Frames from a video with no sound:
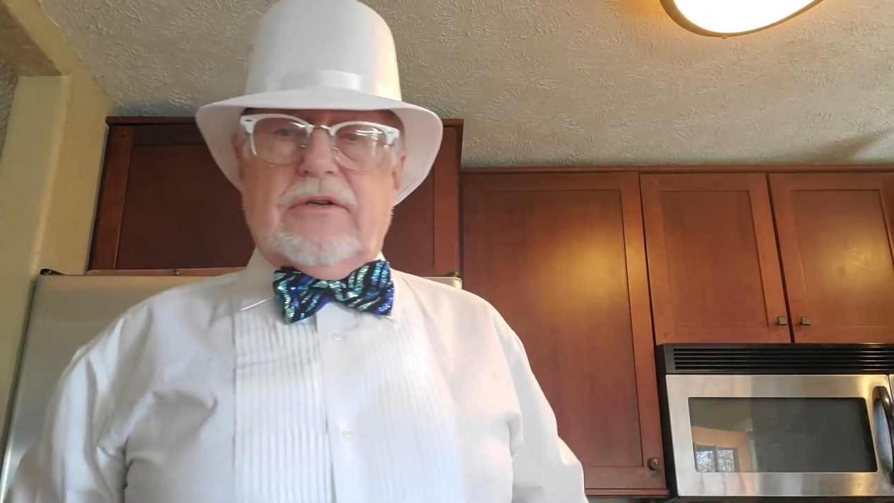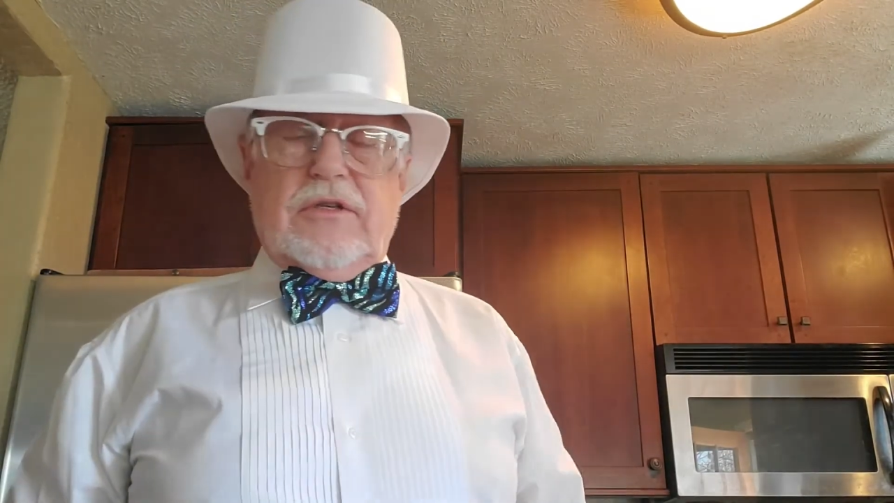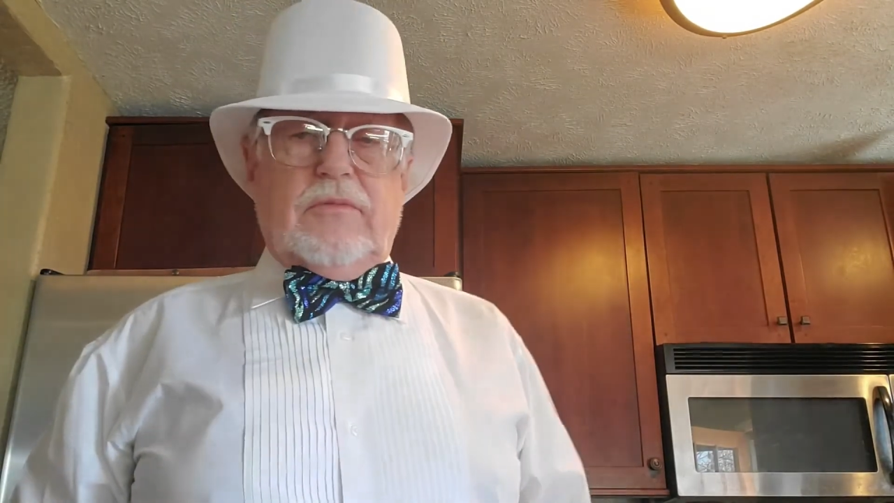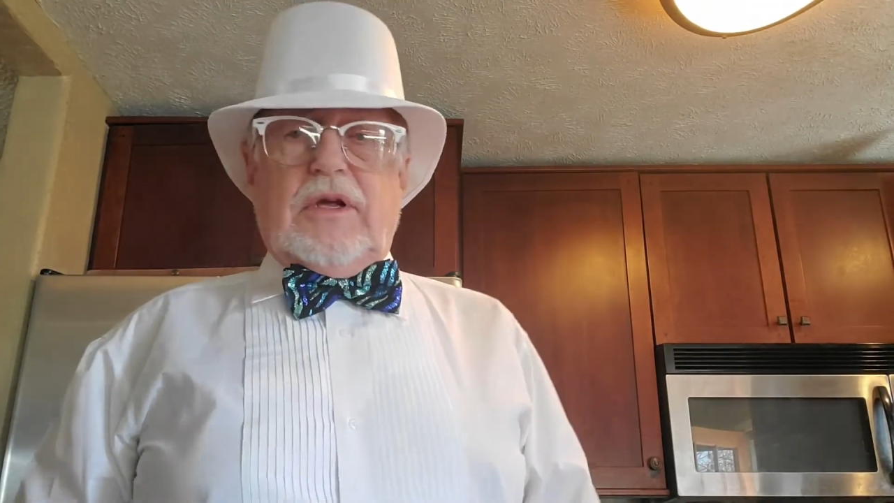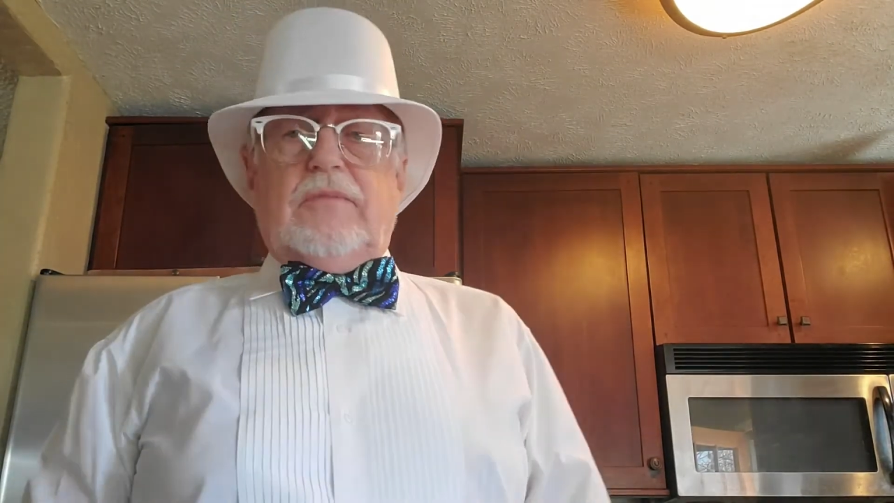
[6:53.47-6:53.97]

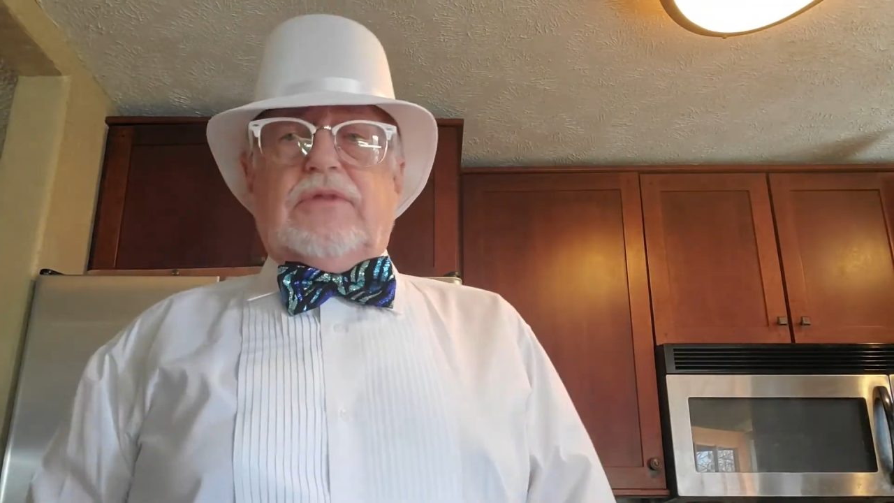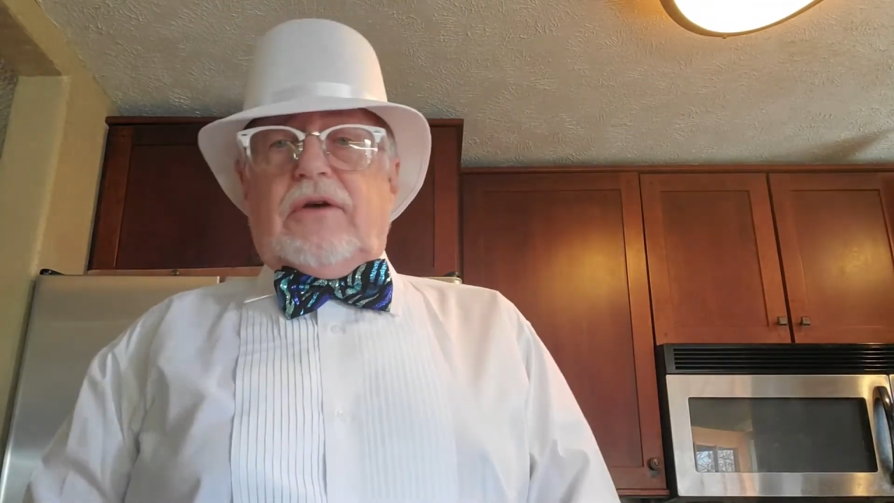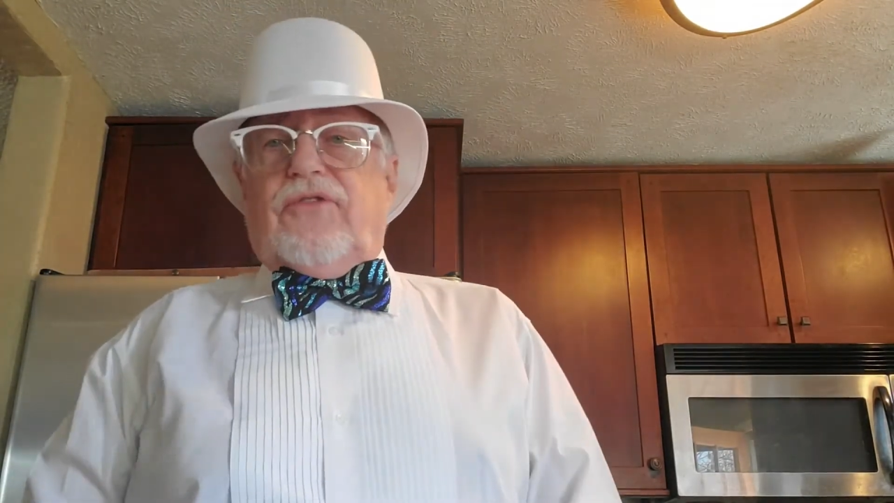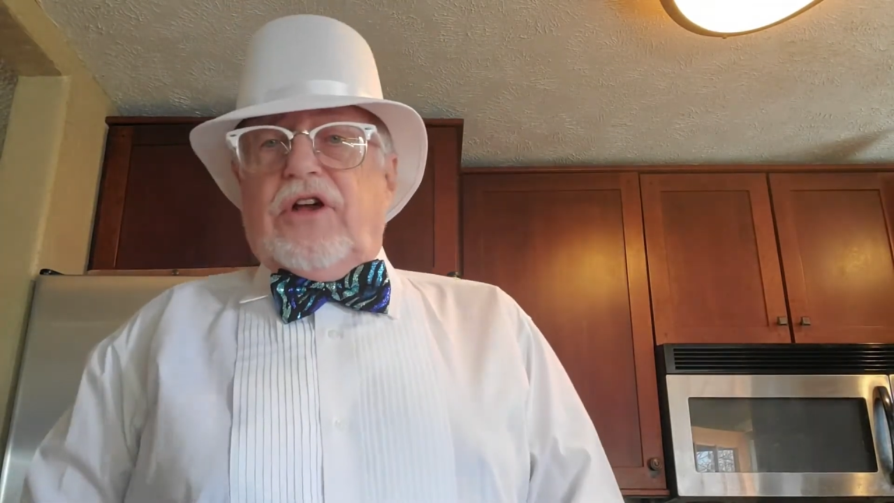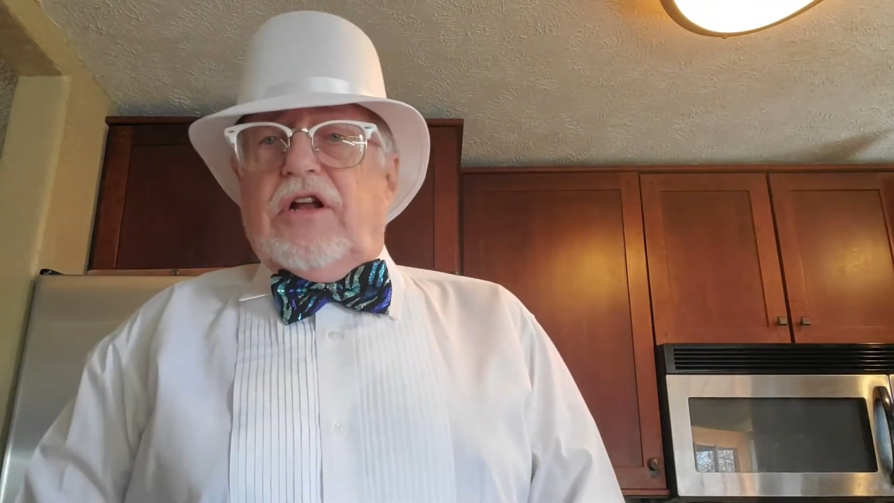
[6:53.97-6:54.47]
Sometimes I
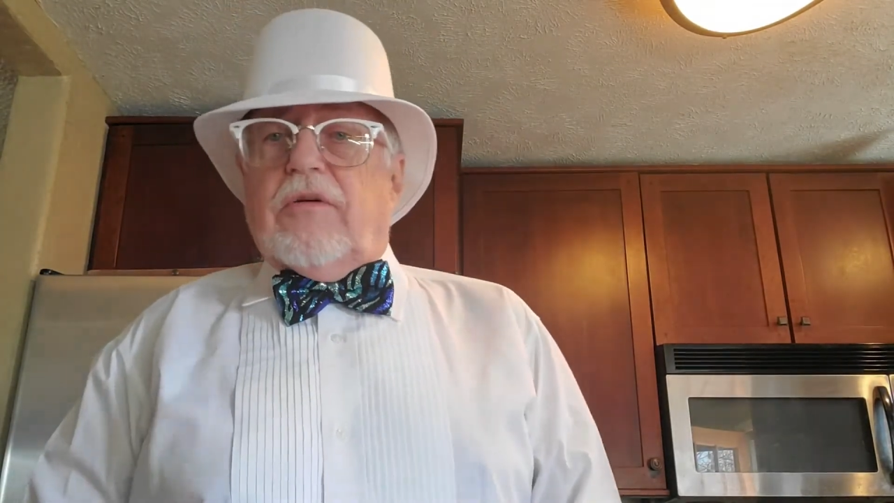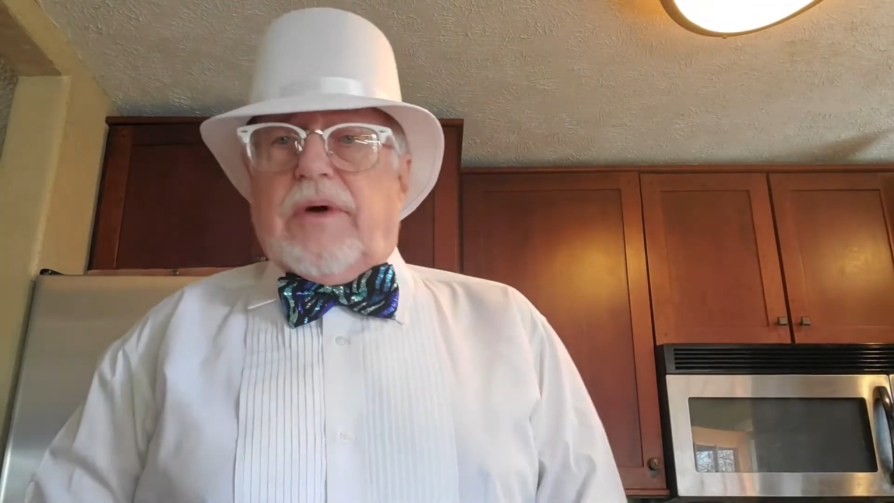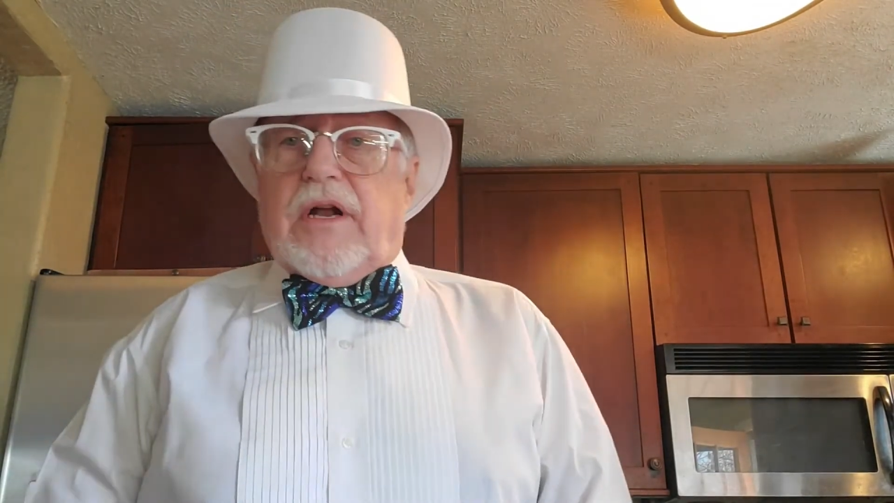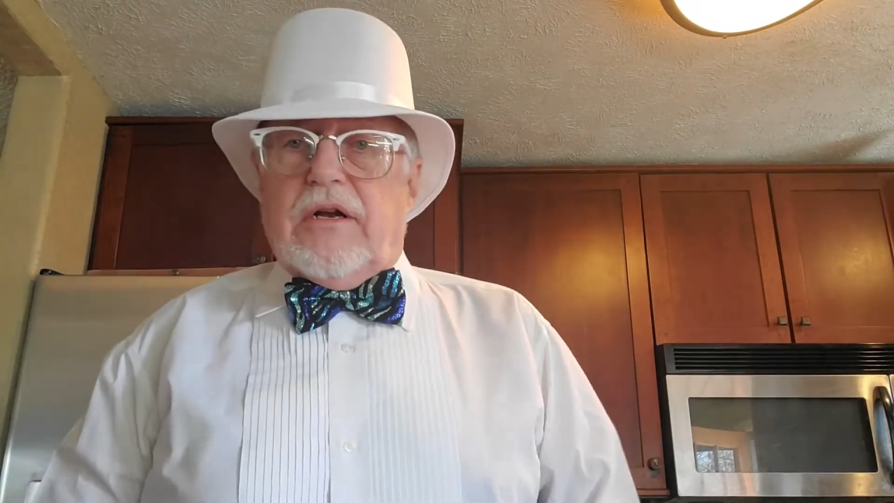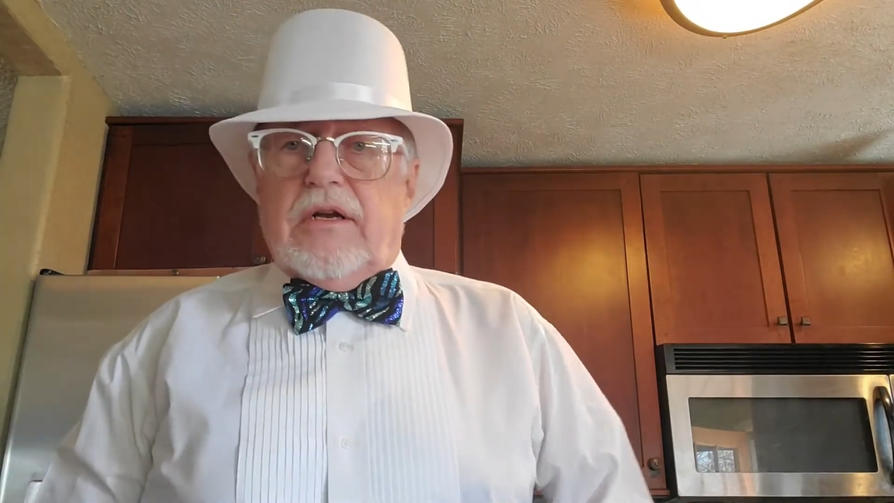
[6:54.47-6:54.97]
forget
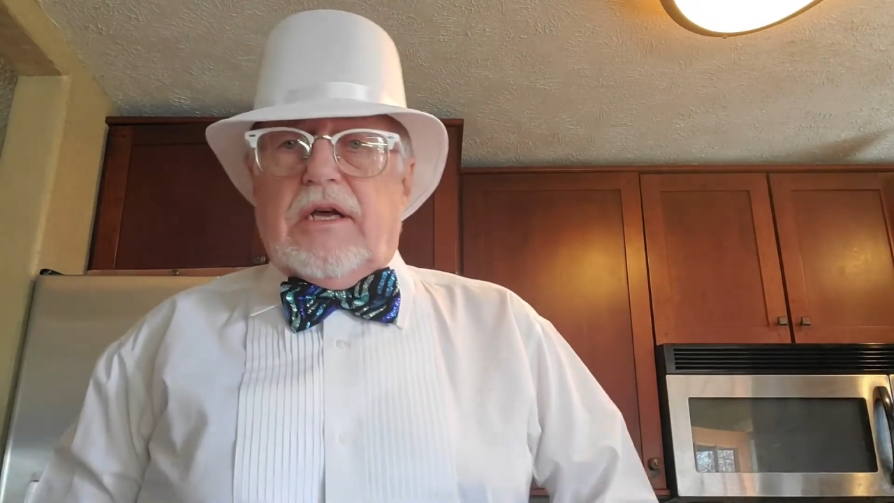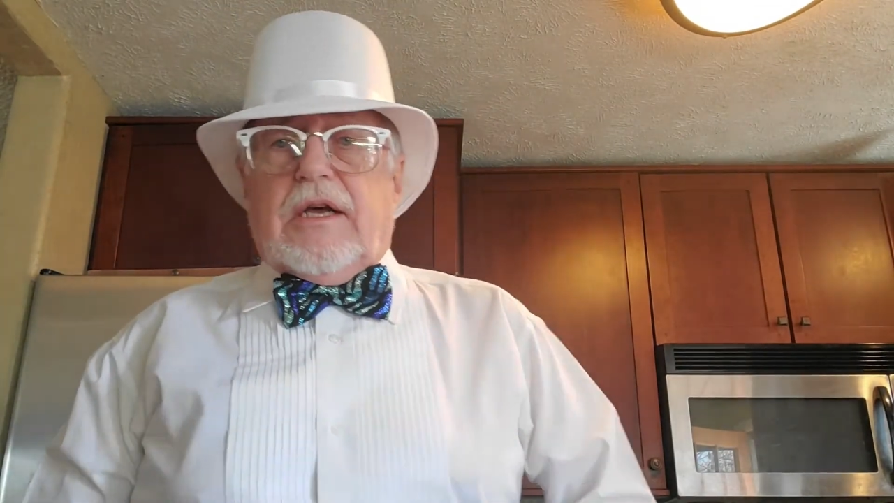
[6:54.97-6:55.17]
about it.